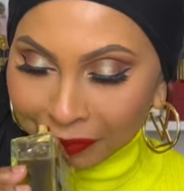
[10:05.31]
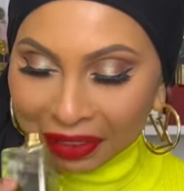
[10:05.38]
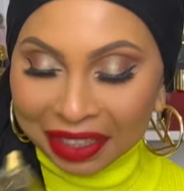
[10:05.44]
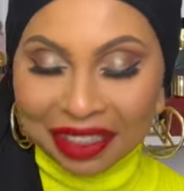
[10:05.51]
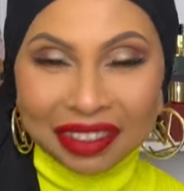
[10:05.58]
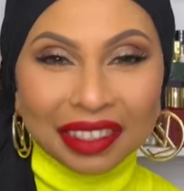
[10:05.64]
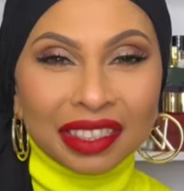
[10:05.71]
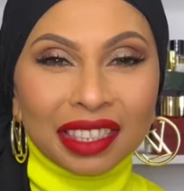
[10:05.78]

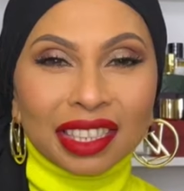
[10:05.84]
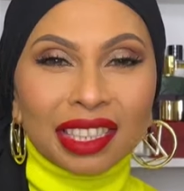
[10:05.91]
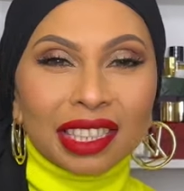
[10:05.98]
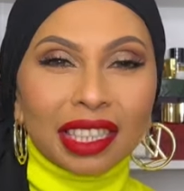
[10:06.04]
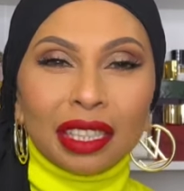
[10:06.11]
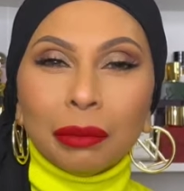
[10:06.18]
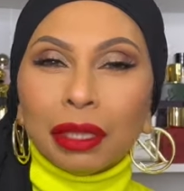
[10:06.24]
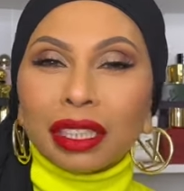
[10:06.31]
Guys, this is
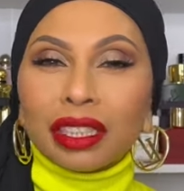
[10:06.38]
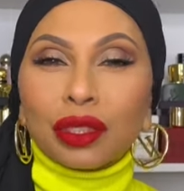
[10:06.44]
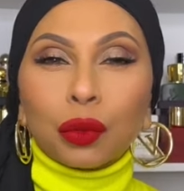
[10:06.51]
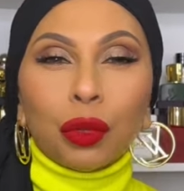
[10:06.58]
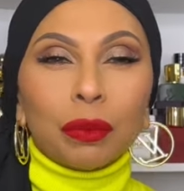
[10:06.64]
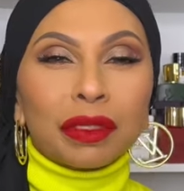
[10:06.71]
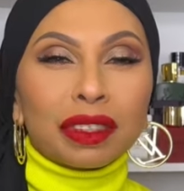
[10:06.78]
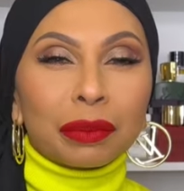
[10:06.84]
cinnamon. It's
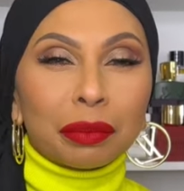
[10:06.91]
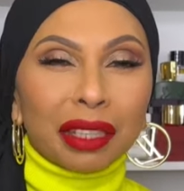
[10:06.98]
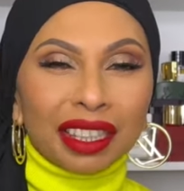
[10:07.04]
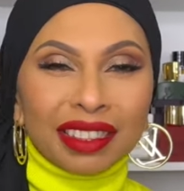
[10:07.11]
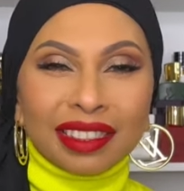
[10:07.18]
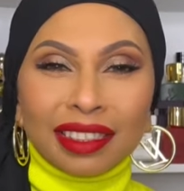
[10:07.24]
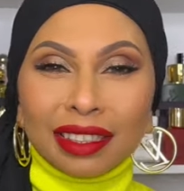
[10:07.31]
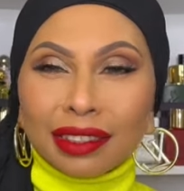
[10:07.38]
warm,
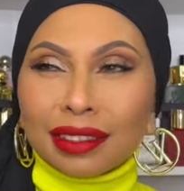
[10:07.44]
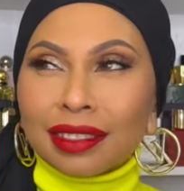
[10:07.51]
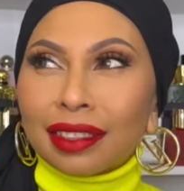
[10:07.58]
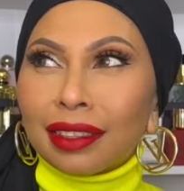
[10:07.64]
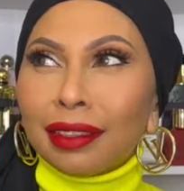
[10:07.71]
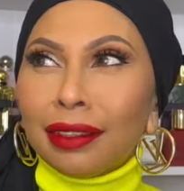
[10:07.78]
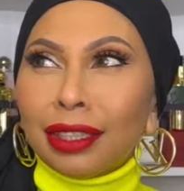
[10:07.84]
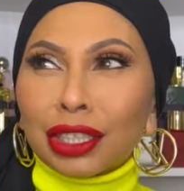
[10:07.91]
spicy, it's
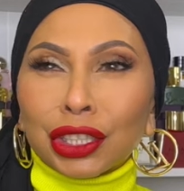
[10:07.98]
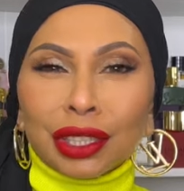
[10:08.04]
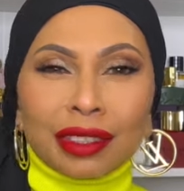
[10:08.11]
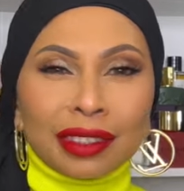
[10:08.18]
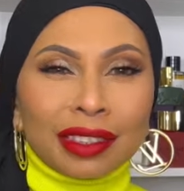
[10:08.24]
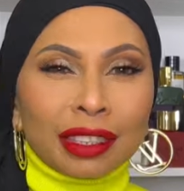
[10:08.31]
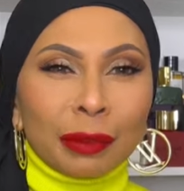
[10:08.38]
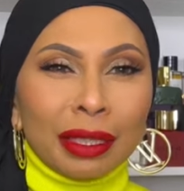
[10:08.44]
delicious.
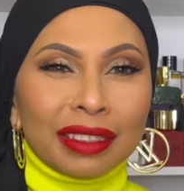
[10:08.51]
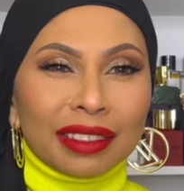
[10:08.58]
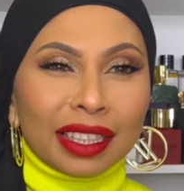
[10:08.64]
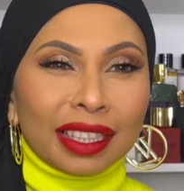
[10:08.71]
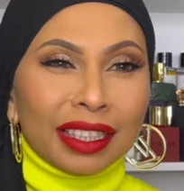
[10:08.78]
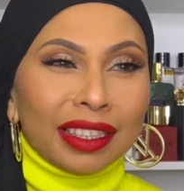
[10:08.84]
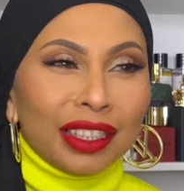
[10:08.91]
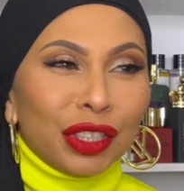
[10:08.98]
It smells
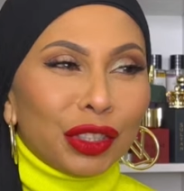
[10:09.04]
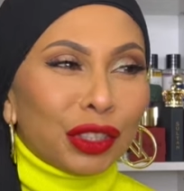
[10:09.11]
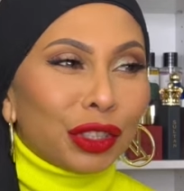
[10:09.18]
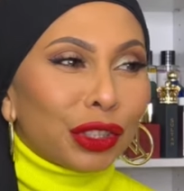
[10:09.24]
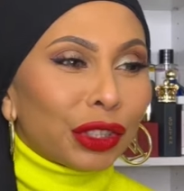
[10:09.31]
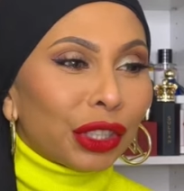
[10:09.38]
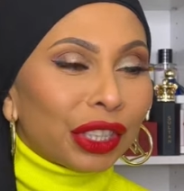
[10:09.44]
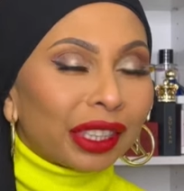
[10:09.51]
like a
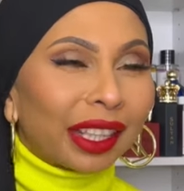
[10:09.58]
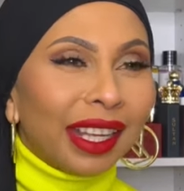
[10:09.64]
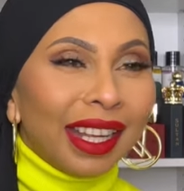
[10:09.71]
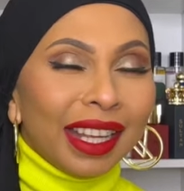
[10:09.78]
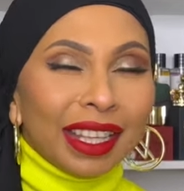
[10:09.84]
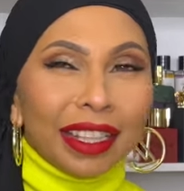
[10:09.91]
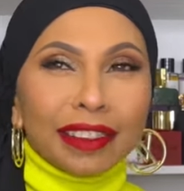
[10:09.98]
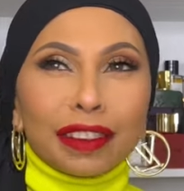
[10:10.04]
dessert.
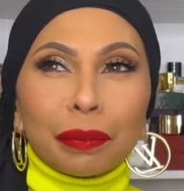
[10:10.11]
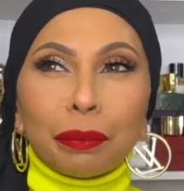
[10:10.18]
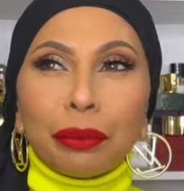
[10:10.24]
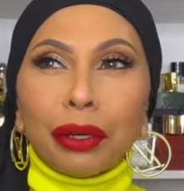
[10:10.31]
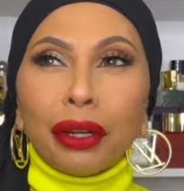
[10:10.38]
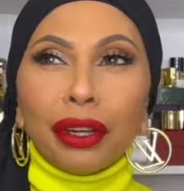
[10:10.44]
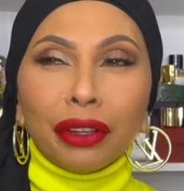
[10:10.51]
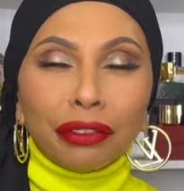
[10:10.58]
It's
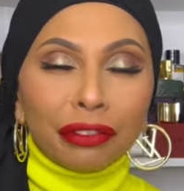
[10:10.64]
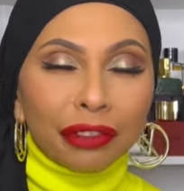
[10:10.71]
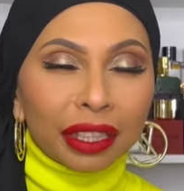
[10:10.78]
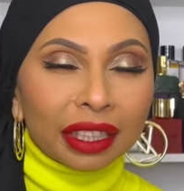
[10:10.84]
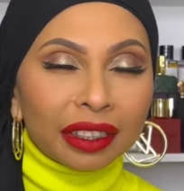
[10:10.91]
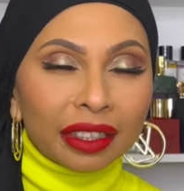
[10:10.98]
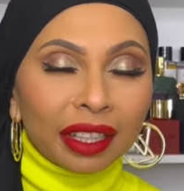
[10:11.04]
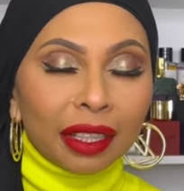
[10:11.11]

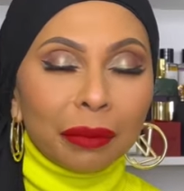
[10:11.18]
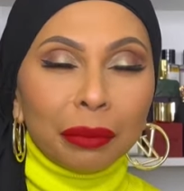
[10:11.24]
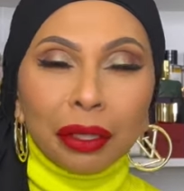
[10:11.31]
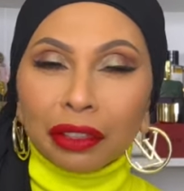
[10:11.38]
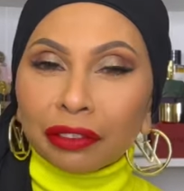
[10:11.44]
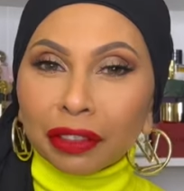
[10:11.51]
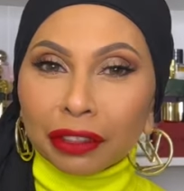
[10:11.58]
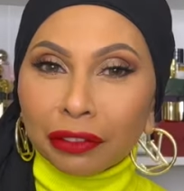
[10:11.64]
perfect,
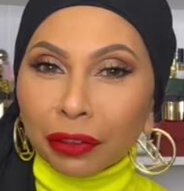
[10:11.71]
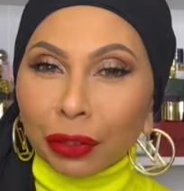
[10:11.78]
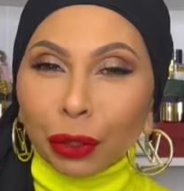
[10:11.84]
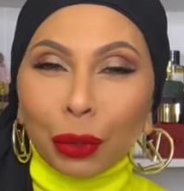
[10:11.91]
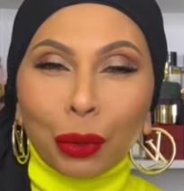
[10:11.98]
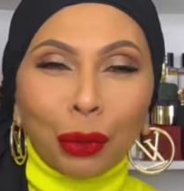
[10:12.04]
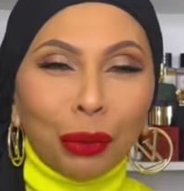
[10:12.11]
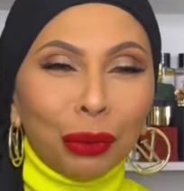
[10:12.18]
perfect for the
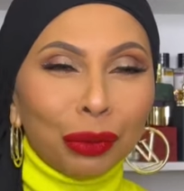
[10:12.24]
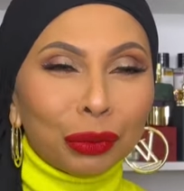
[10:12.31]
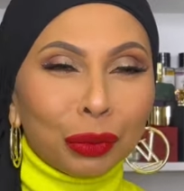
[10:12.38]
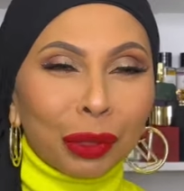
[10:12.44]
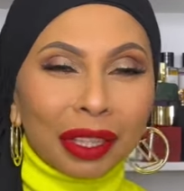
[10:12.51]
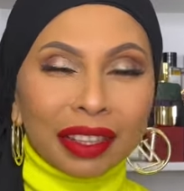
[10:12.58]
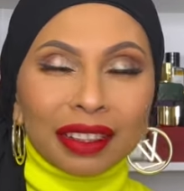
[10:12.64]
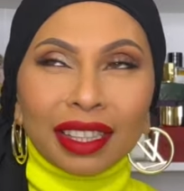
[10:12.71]
cold
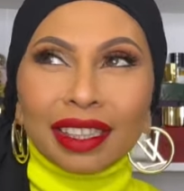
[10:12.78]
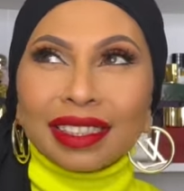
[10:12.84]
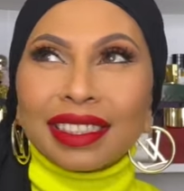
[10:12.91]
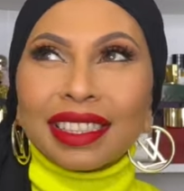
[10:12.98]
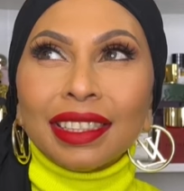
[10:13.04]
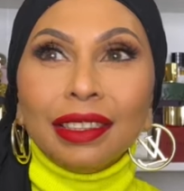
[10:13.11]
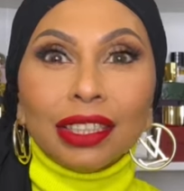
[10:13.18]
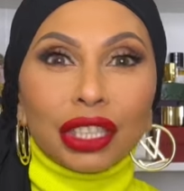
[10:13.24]
weather. That
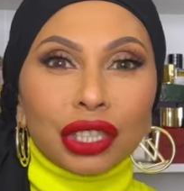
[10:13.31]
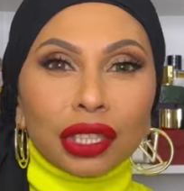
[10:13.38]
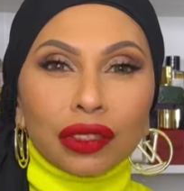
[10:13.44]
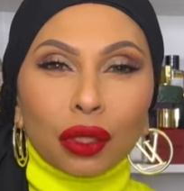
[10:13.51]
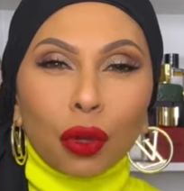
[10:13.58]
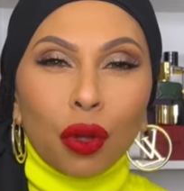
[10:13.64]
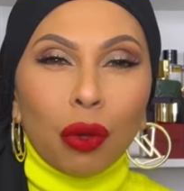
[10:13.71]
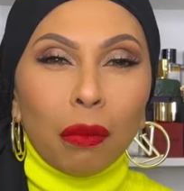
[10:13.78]
delicious
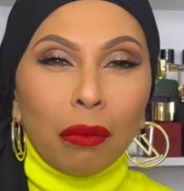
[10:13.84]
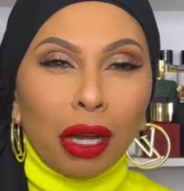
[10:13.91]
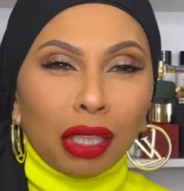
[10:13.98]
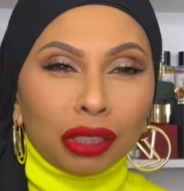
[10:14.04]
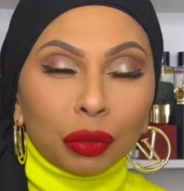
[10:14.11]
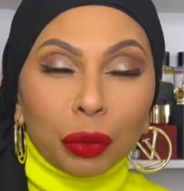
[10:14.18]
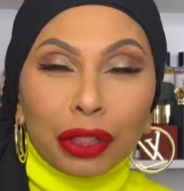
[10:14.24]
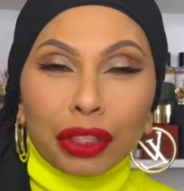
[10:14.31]

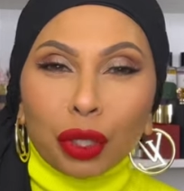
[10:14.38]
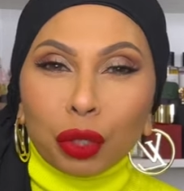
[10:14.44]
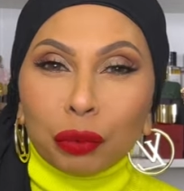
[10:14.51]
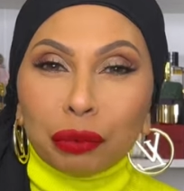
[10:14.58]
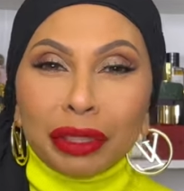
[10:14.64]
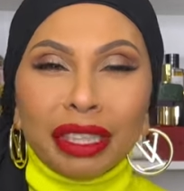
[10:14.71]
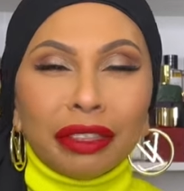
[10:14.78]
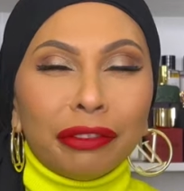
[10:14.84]
gourmand without
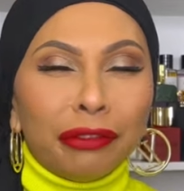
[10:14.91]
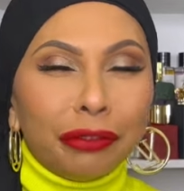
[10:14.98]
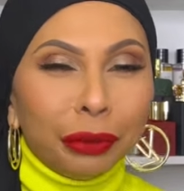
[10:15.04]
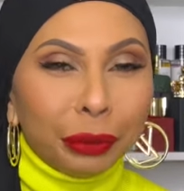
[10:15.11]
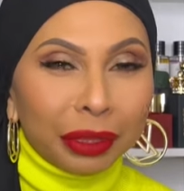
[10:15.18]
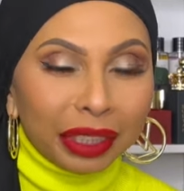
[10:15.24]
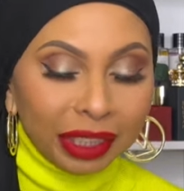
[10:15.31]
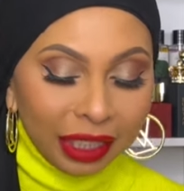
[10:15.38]
being
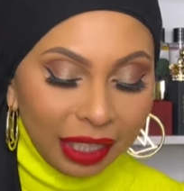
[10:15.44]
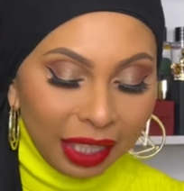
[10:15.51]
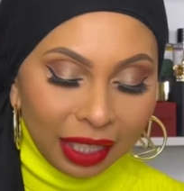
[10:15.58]
foodie.